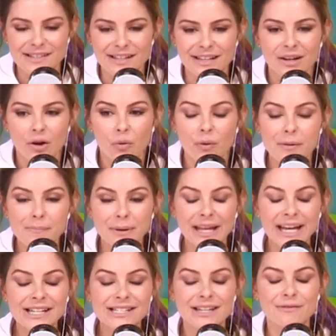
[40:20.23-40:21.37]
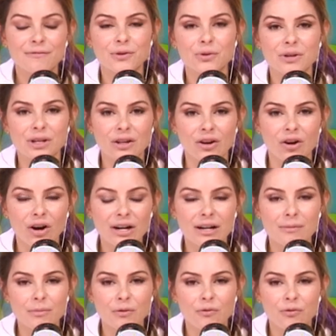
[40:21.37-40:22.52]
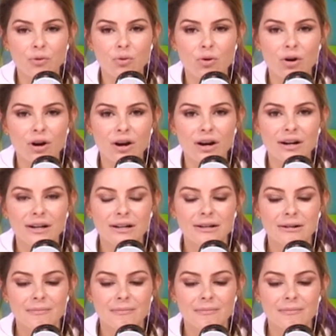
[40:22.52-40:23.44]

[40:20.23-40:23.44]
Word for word: And we planted food in the garden before